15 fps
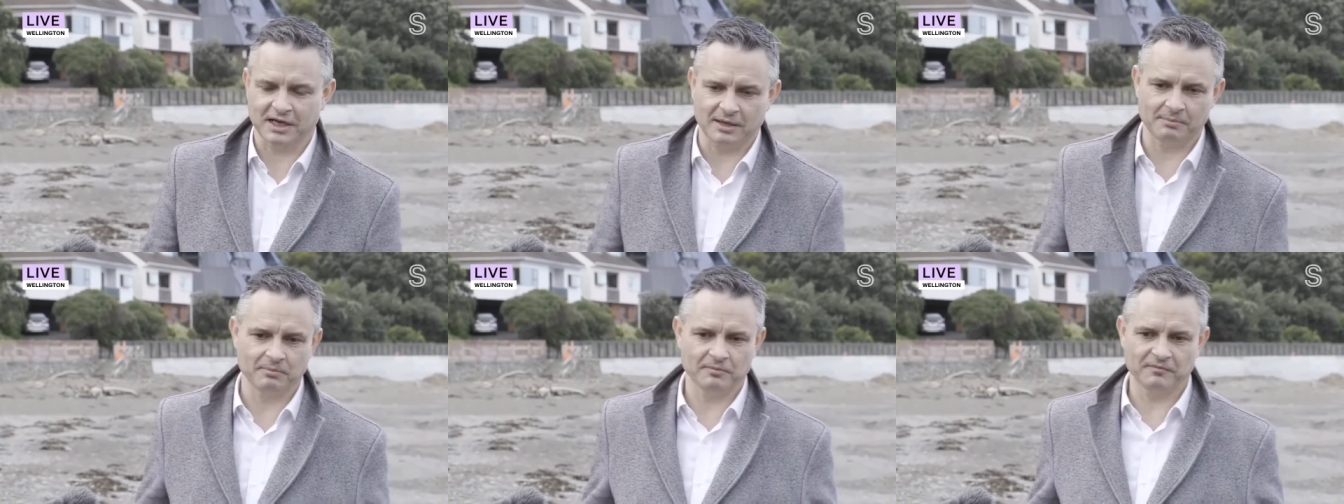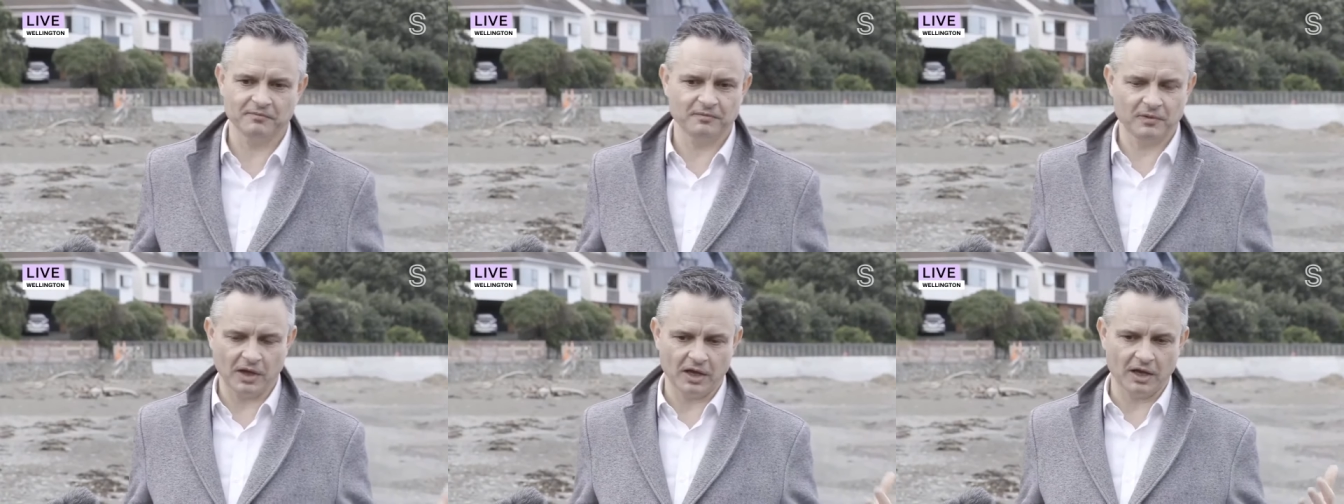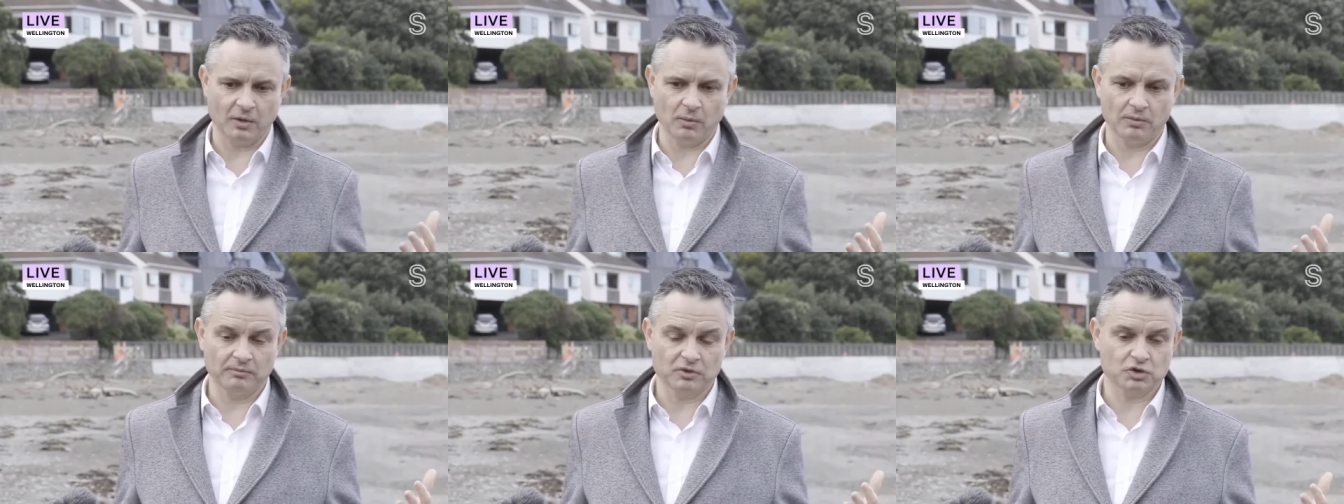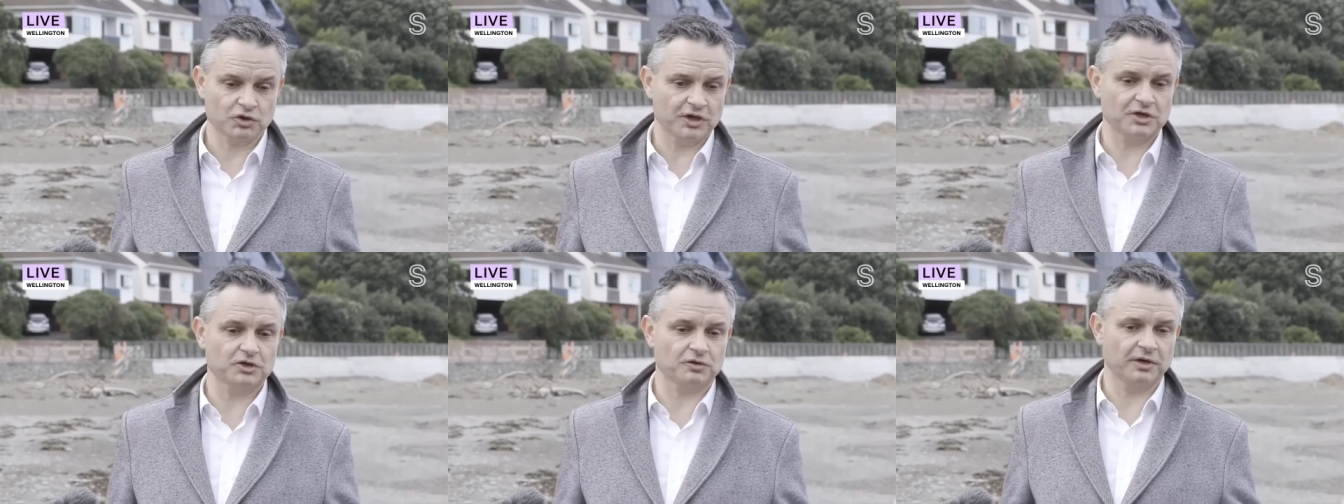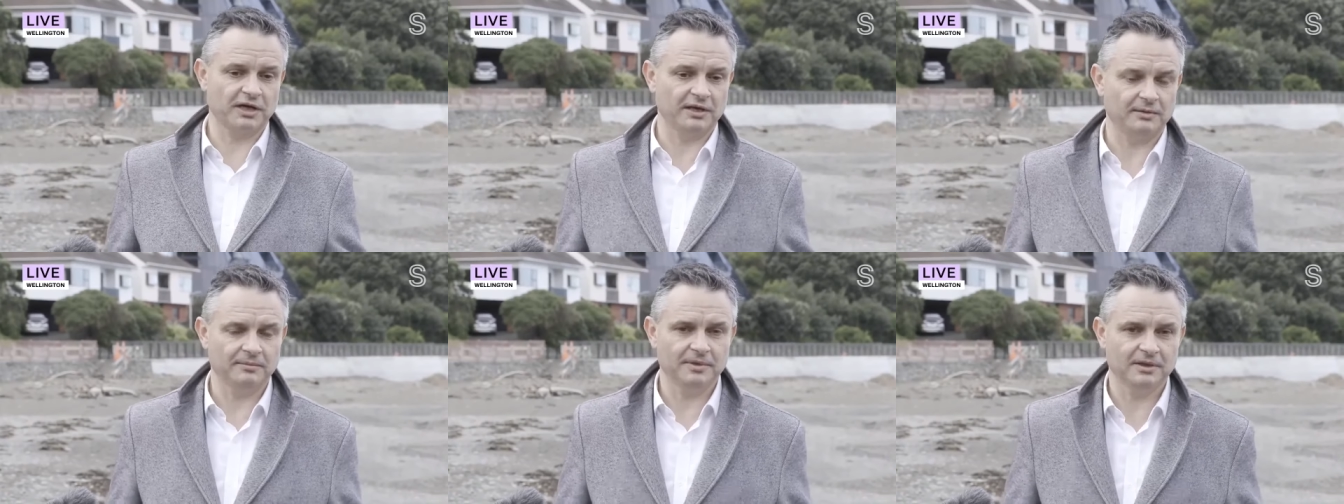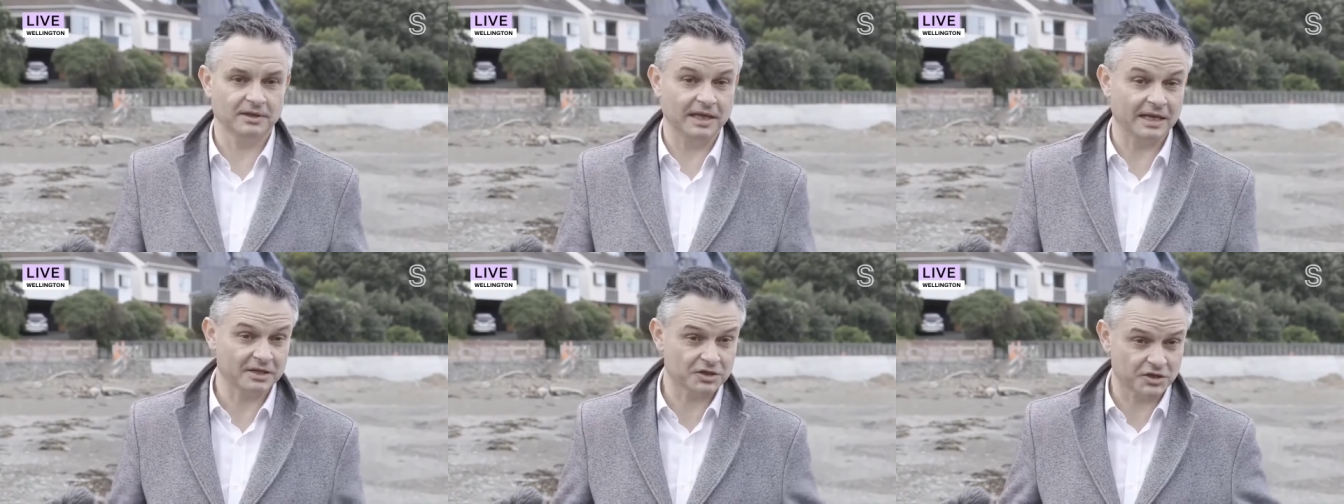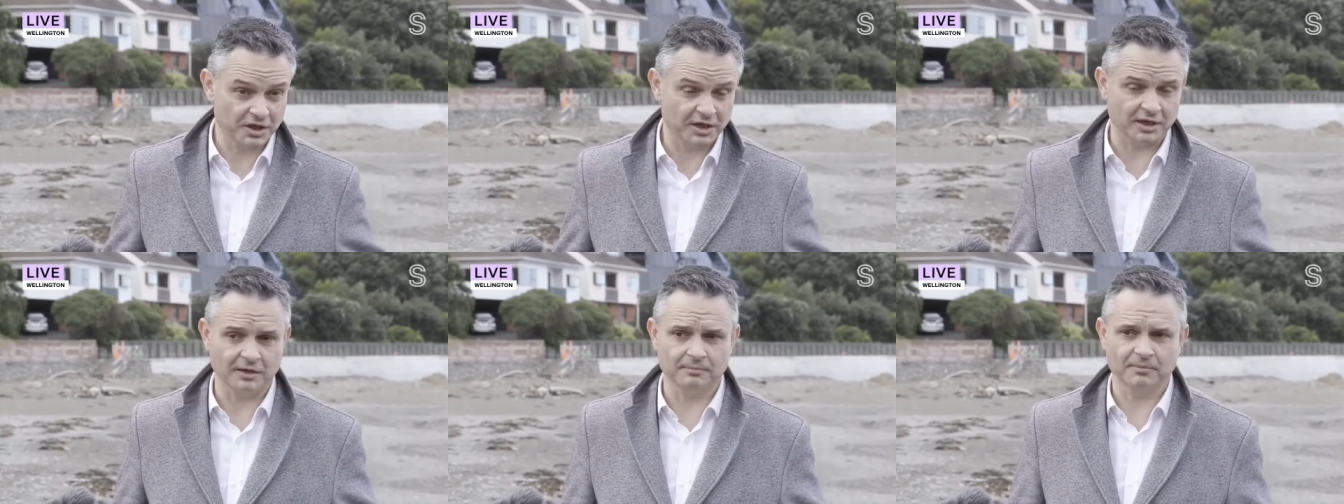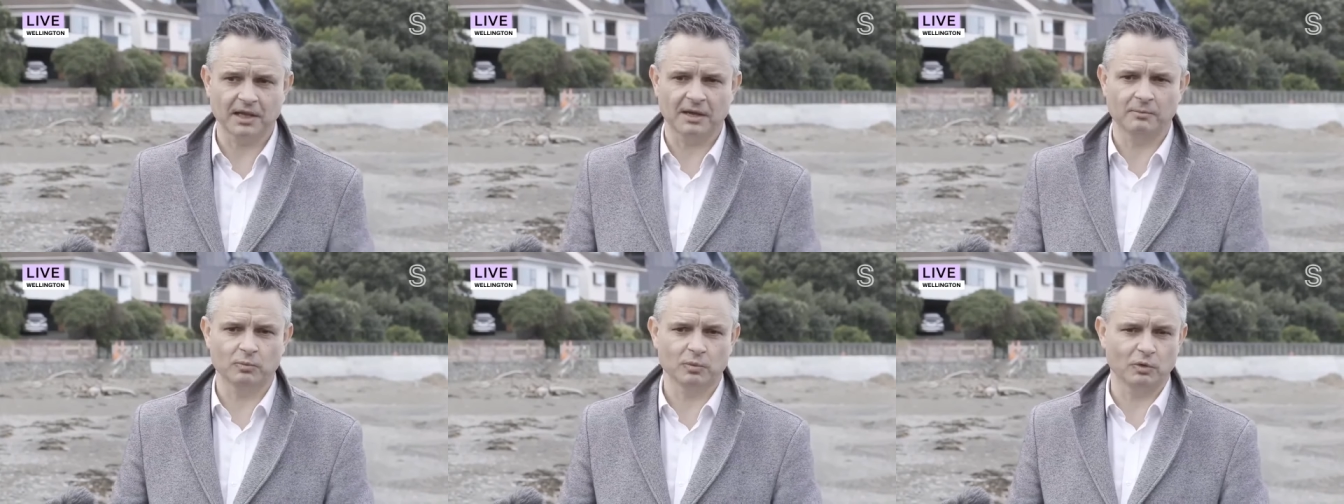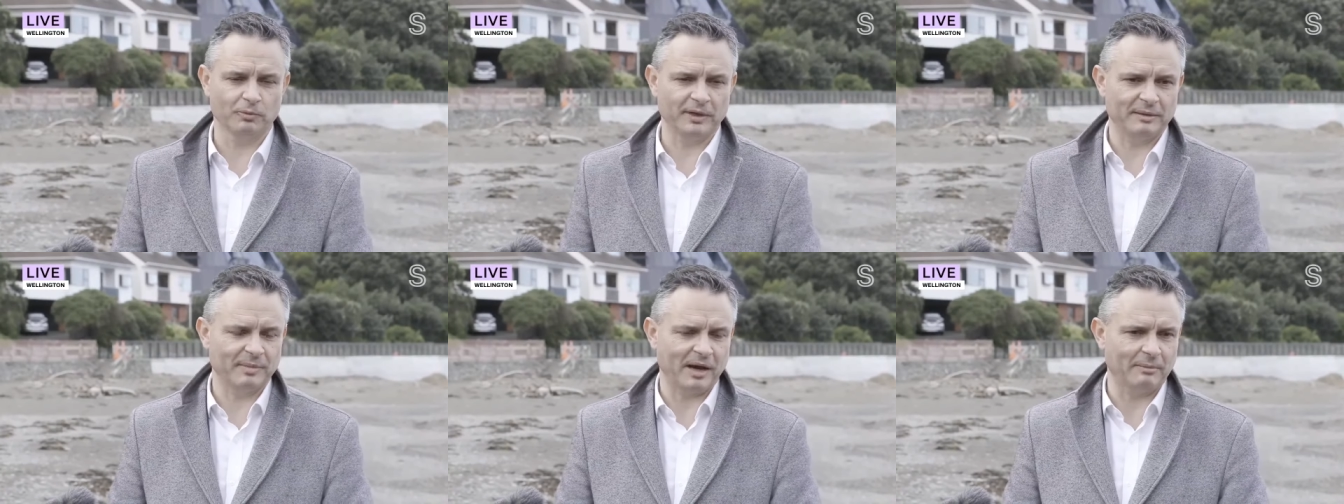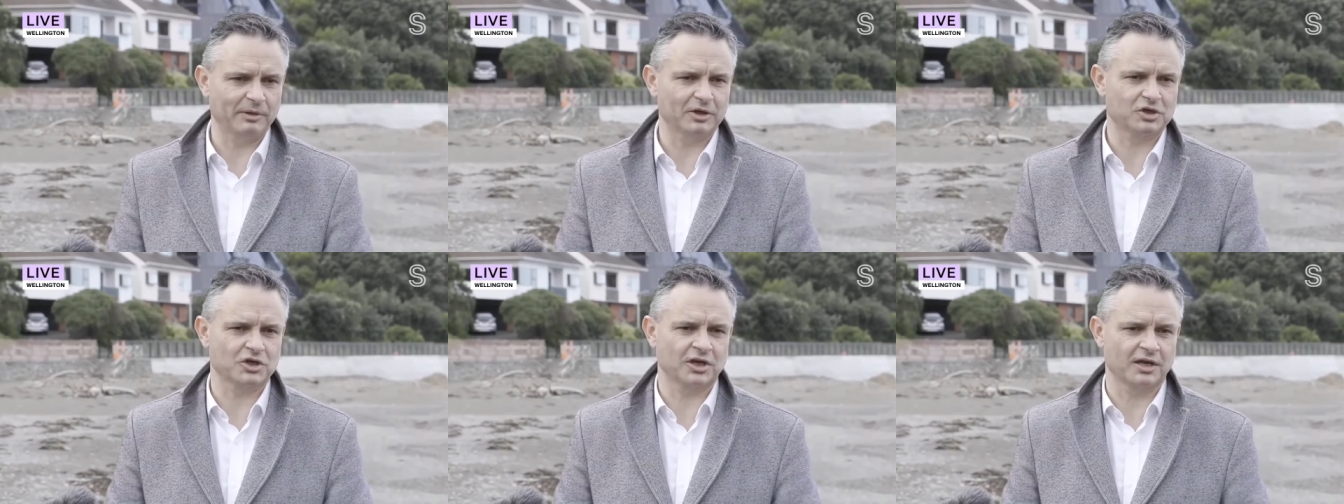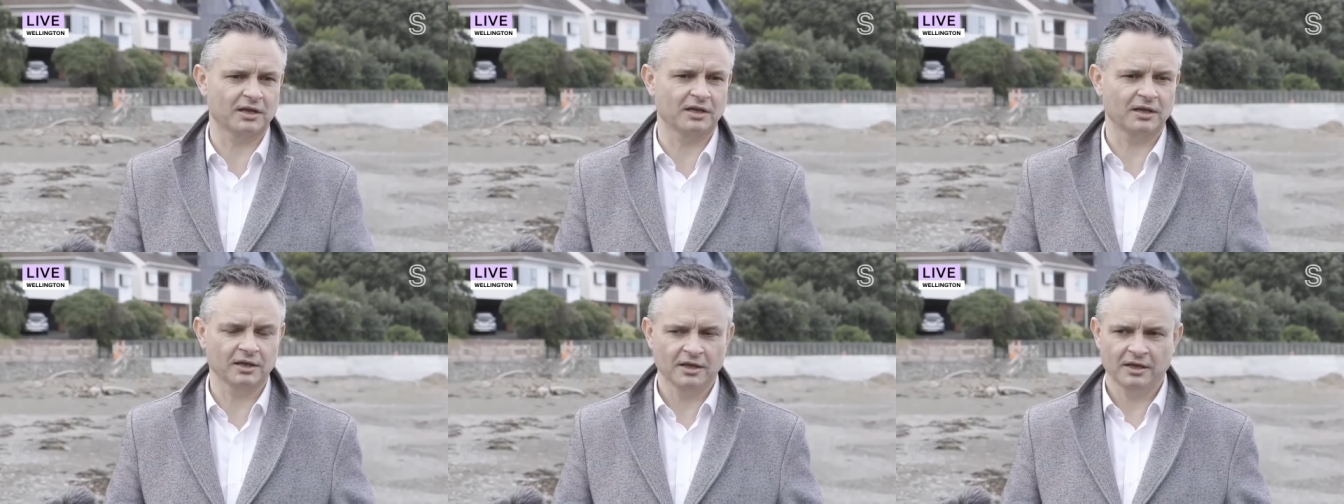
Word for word: Um, uh, Treasury next year um, will be publishing,